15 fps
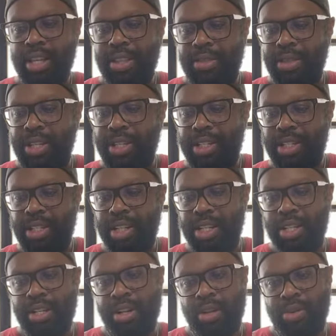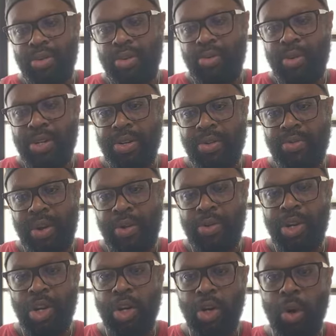this is called Quinachrome
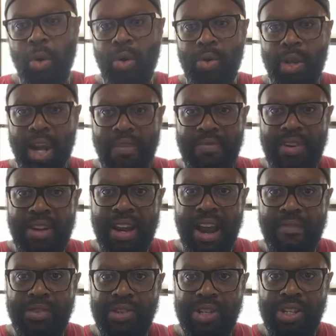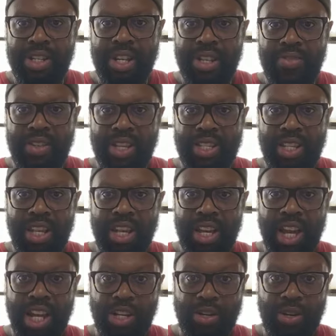Gold. I've never seen this
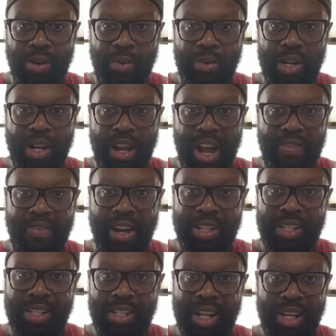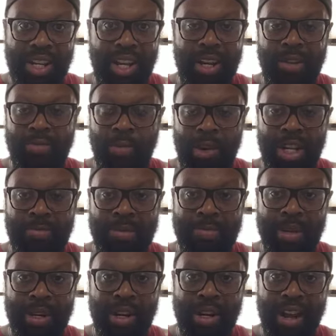in Golden. I've not seen it in
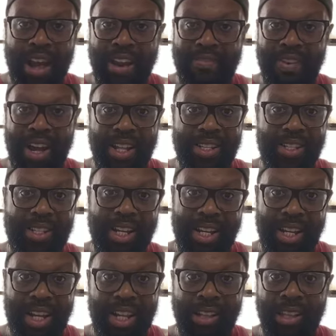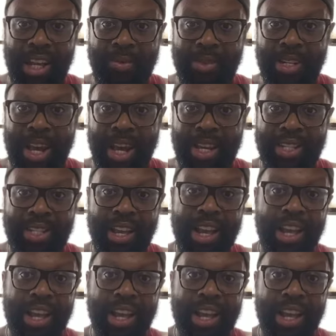Williamsburg. I've not seen it in Liquitex.